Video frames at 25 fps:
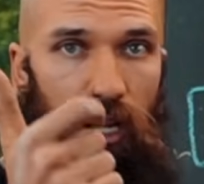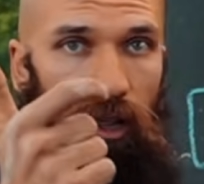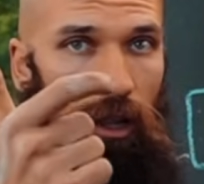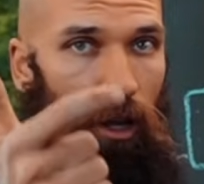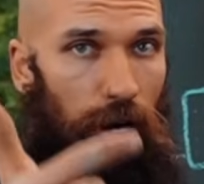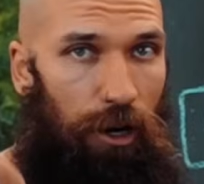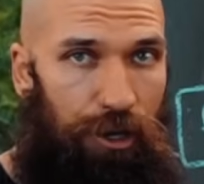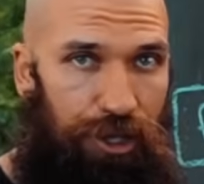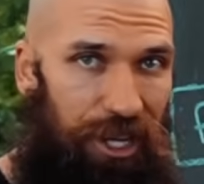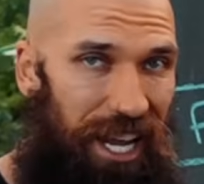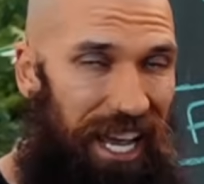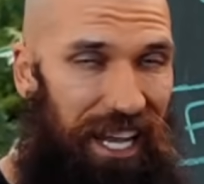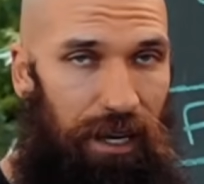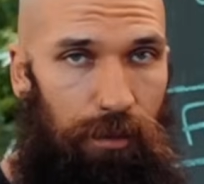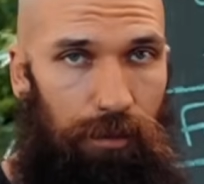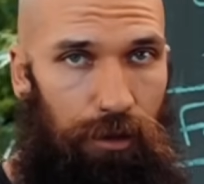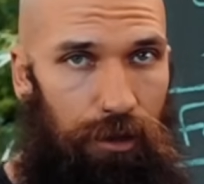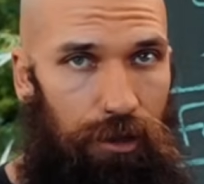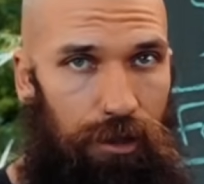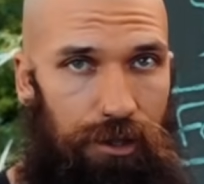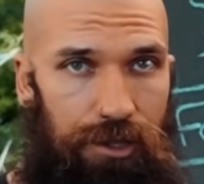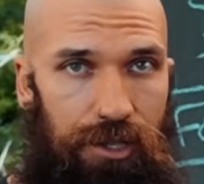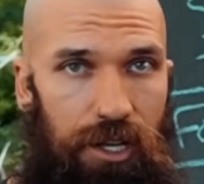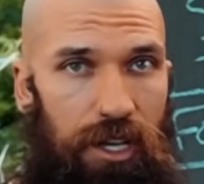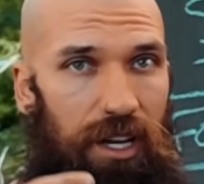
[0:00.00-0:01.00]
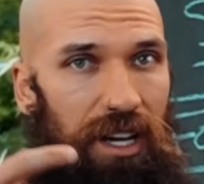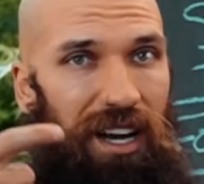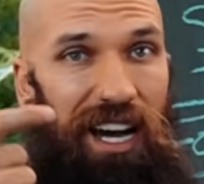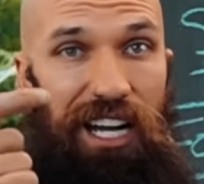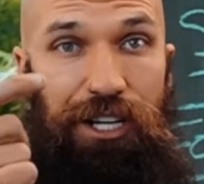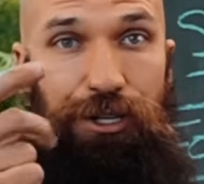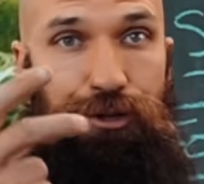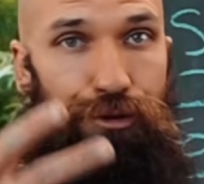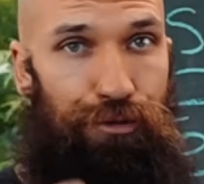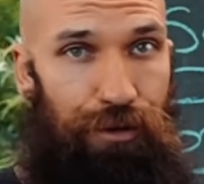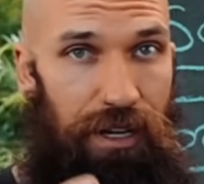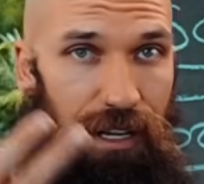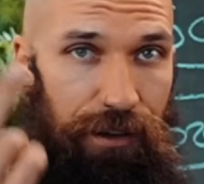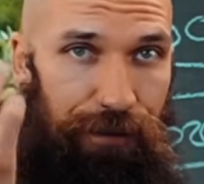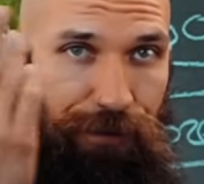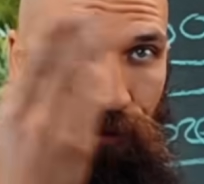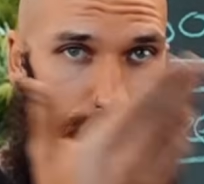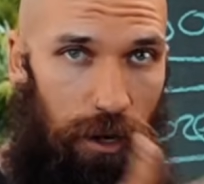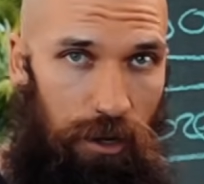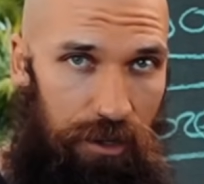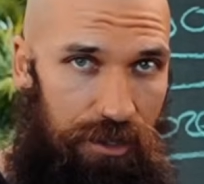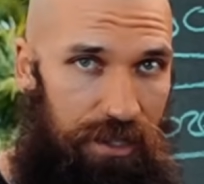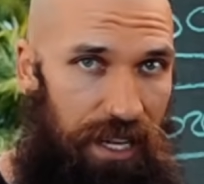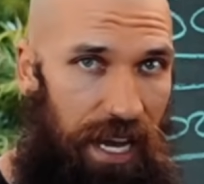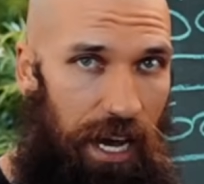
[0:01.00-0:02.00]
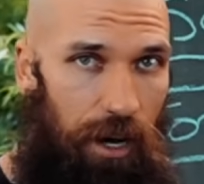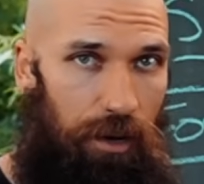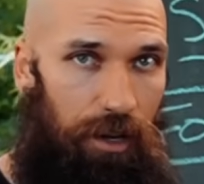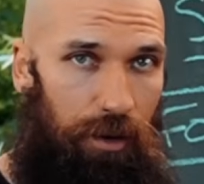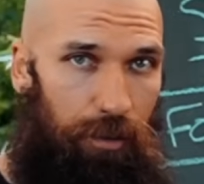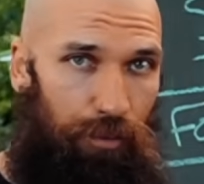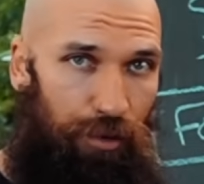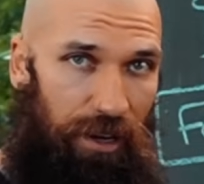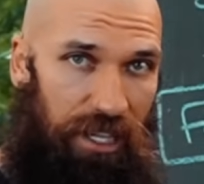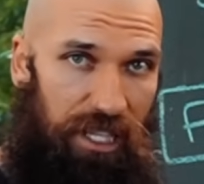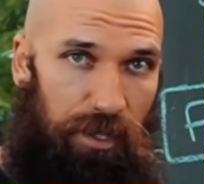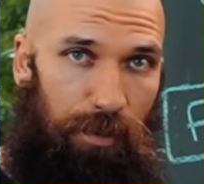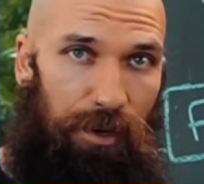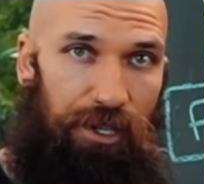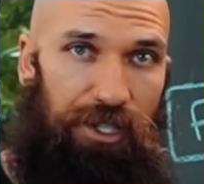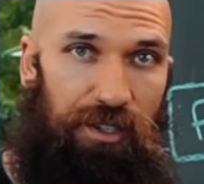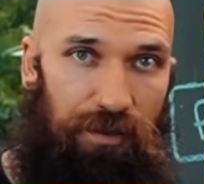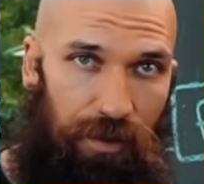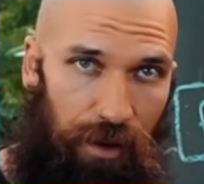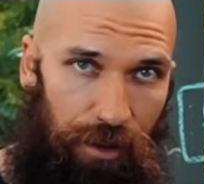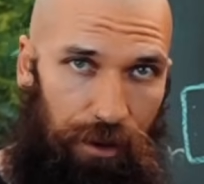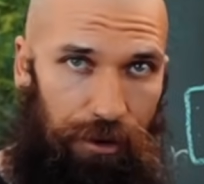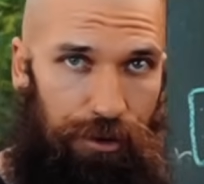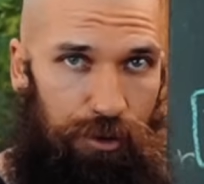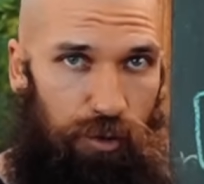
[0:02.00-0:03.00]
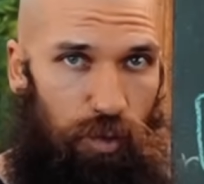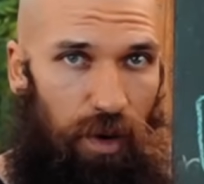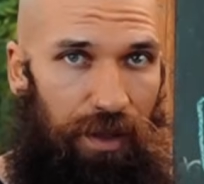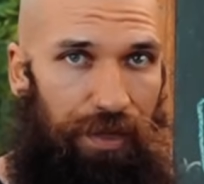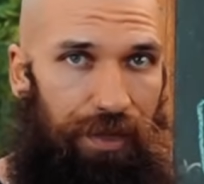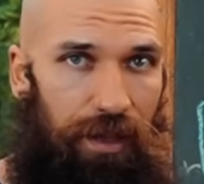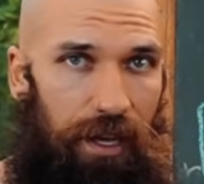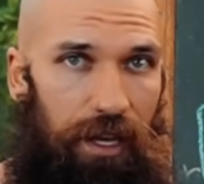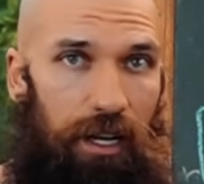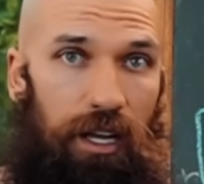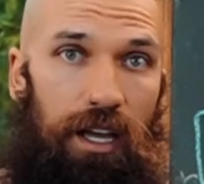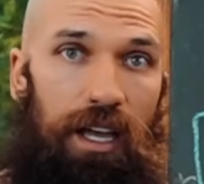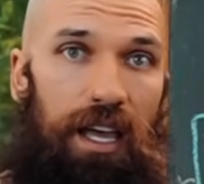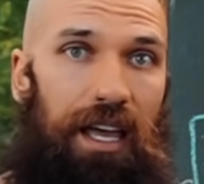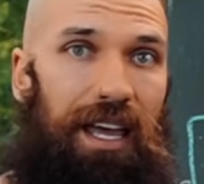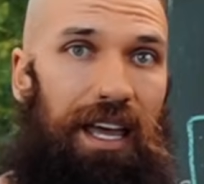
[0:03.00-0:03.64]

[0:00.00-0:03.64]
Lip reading: large animals, a tree falls down and brings a bunch of others with it,